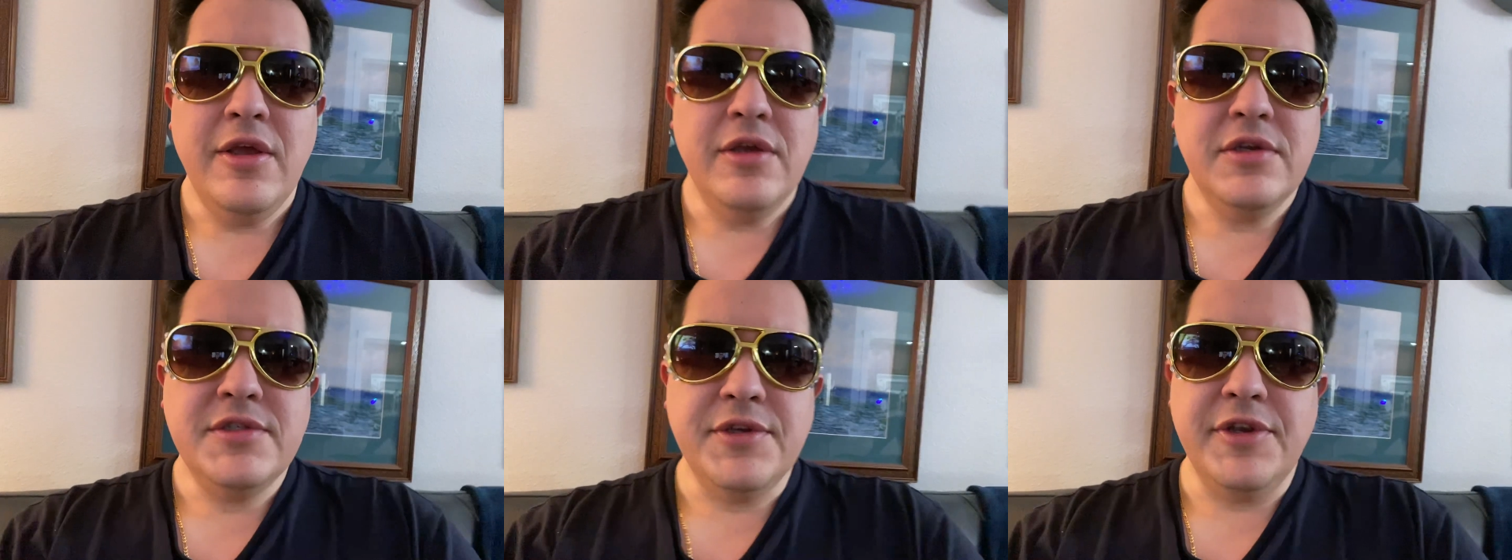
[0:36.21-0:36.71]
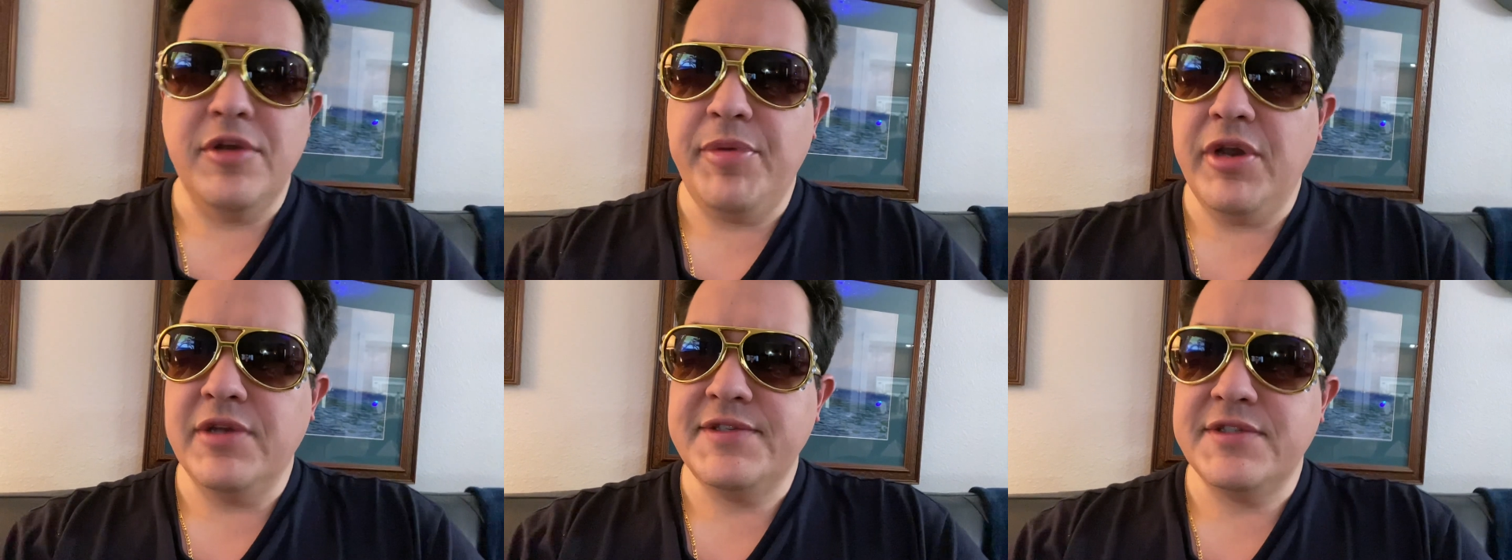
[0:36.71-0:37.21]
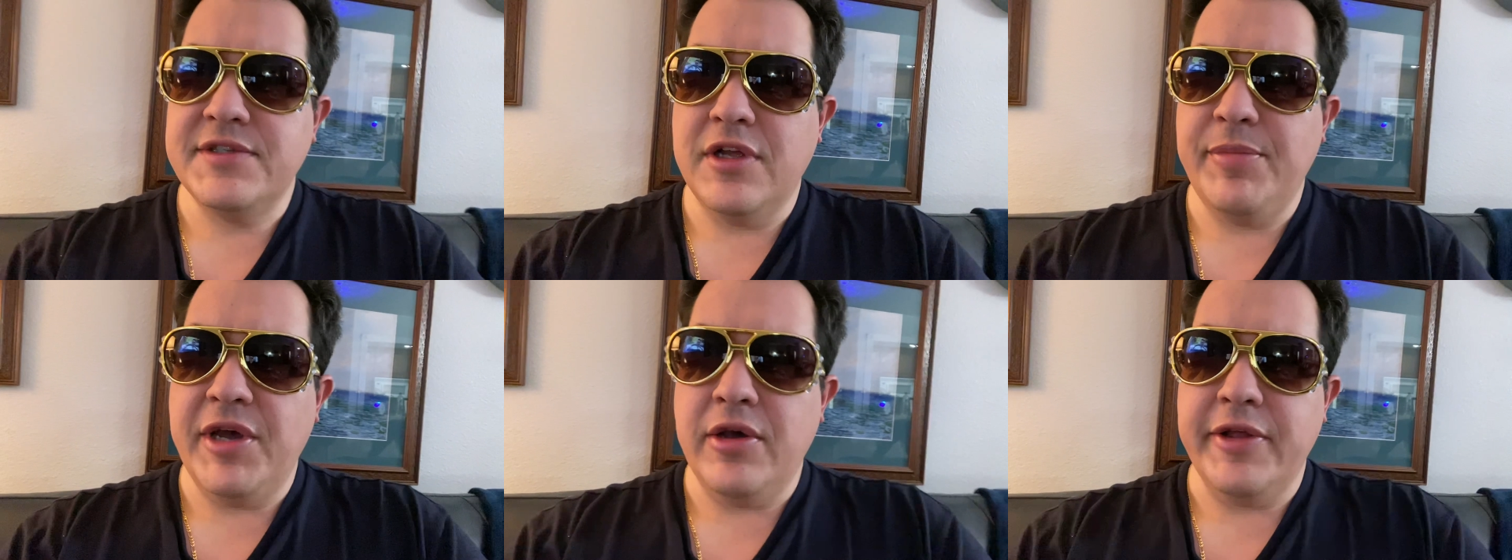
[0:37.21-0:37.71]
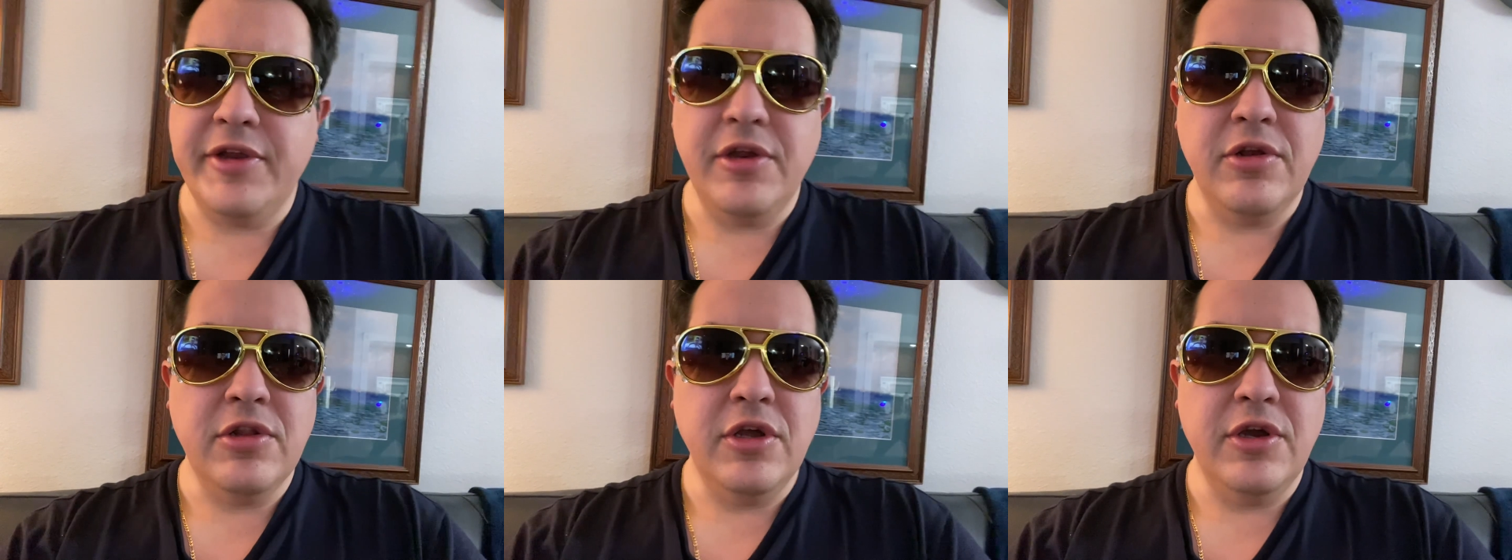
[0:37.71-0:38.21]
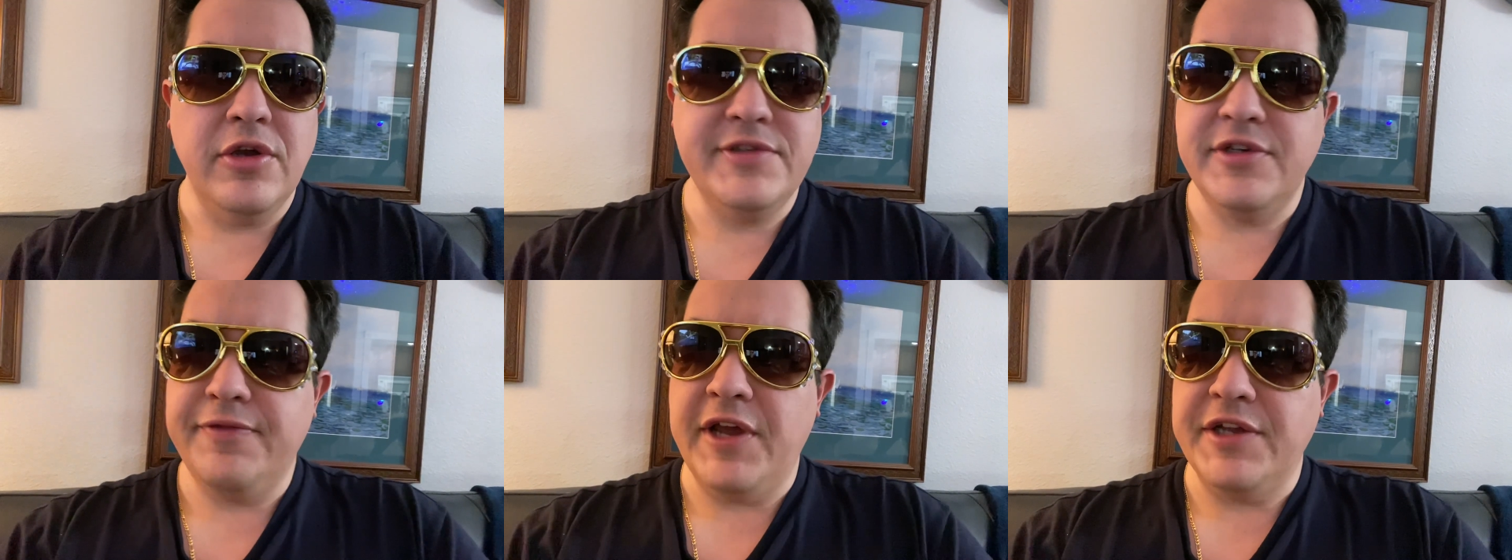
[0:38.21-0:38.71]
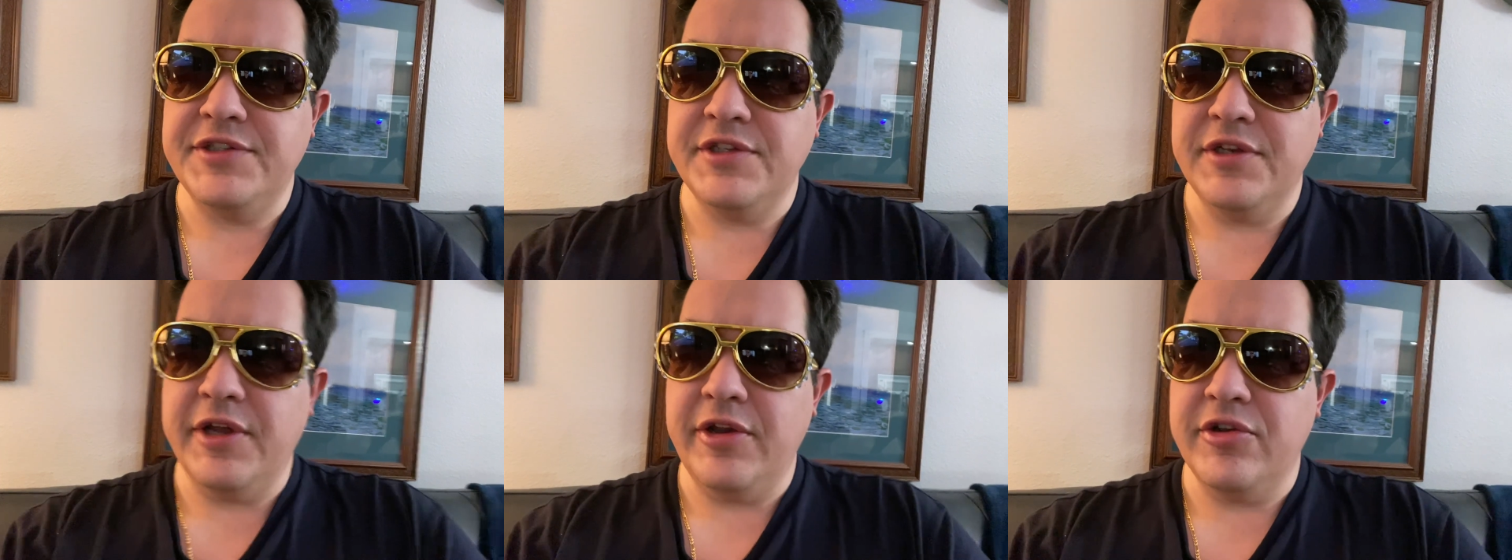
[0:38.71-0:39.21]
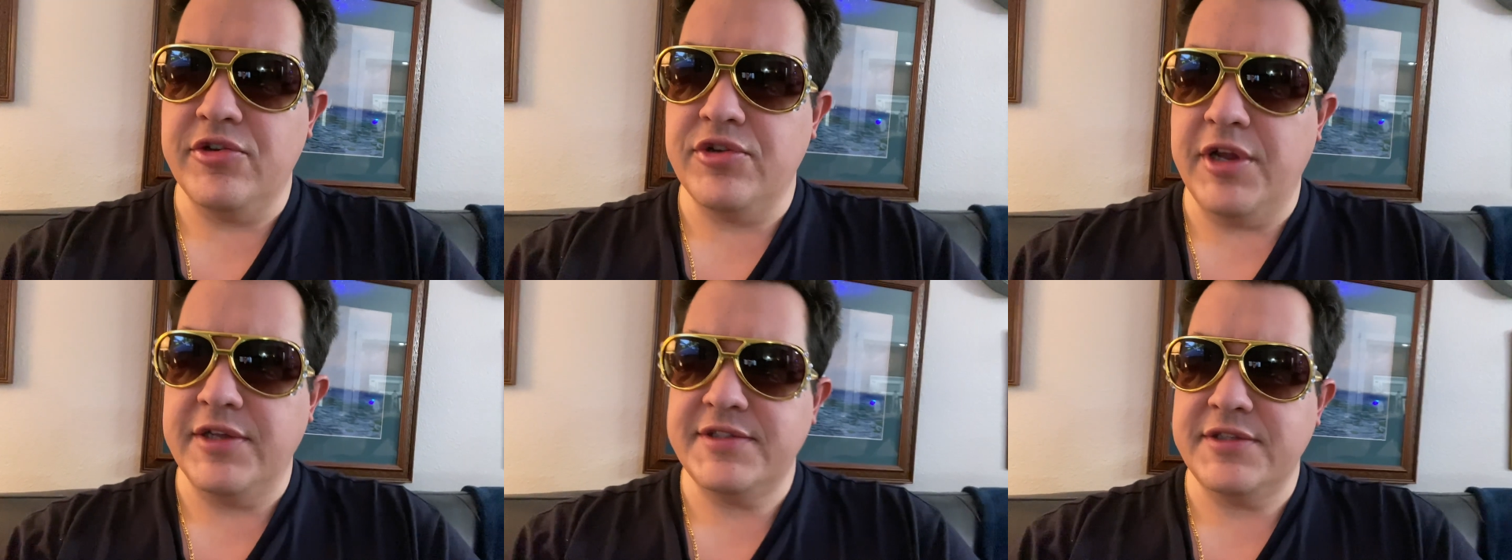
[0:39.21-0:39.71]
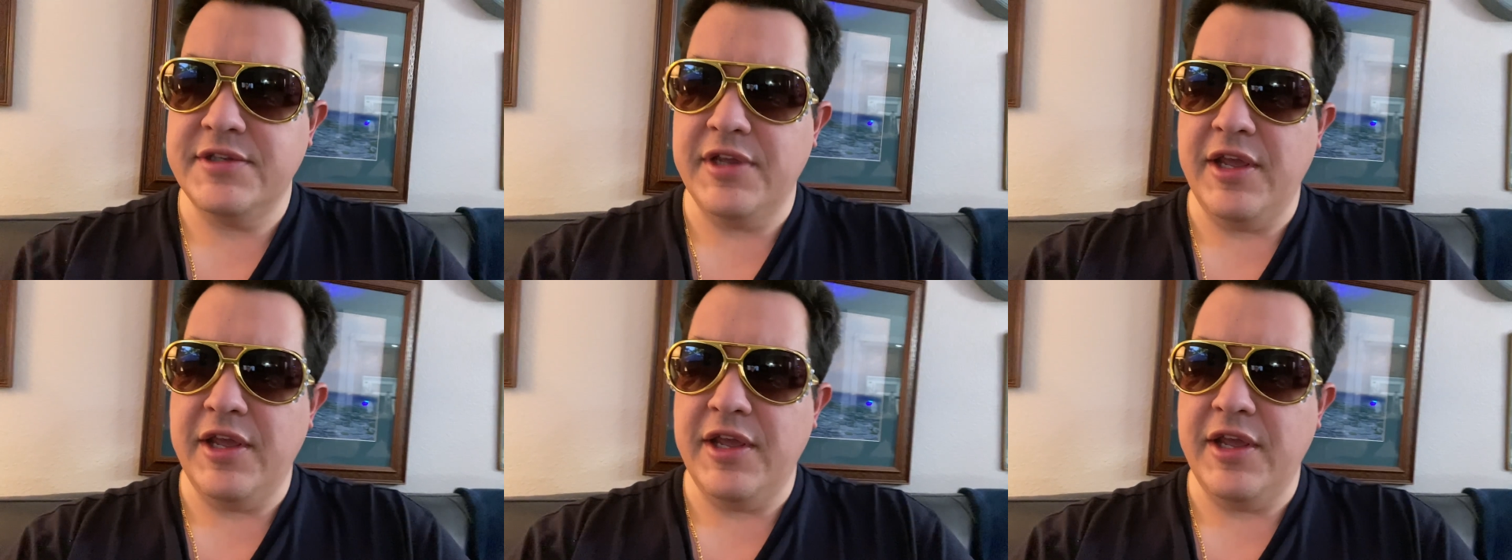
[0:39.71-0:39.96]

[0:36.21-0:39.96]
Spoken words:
So your appearance is all about like your clothes, your fashion, how you're dressed,